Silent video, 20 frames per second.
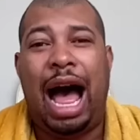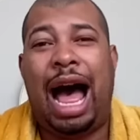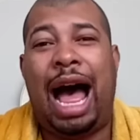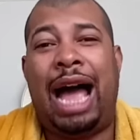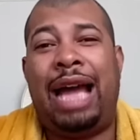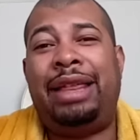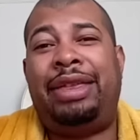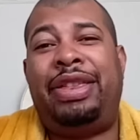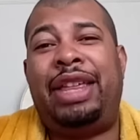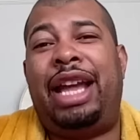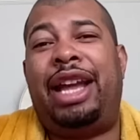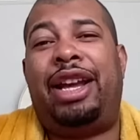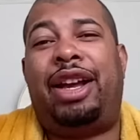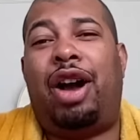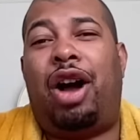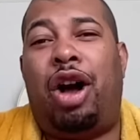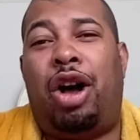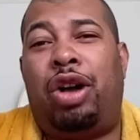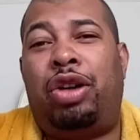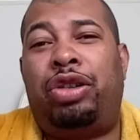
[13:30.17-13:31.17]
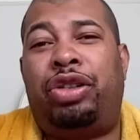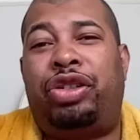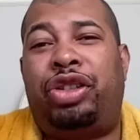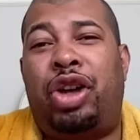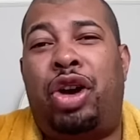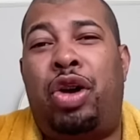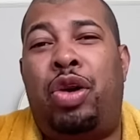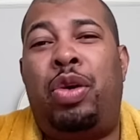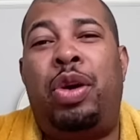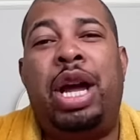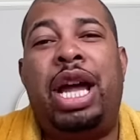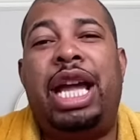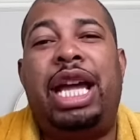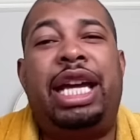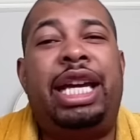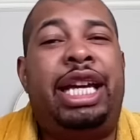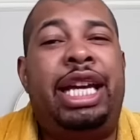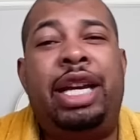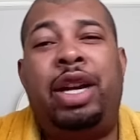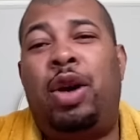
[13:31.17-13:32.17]
I think also
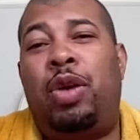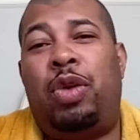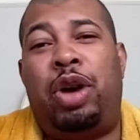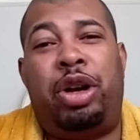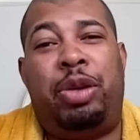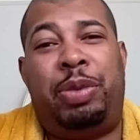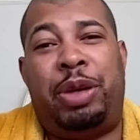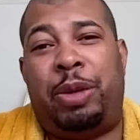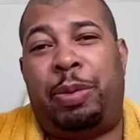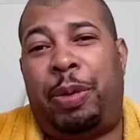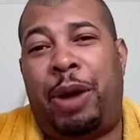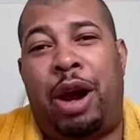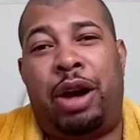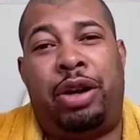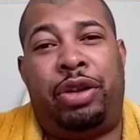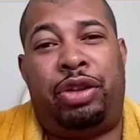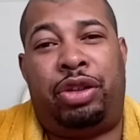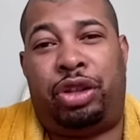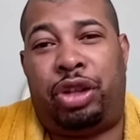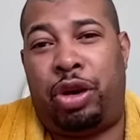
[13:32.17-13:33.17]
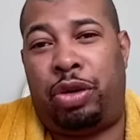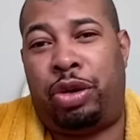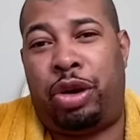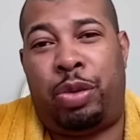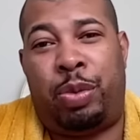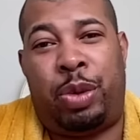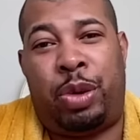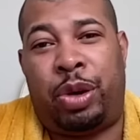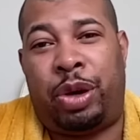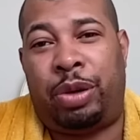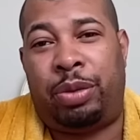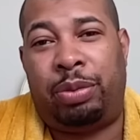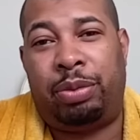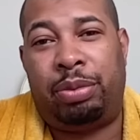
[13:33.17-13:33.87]
he don't want to be a part of the show no more.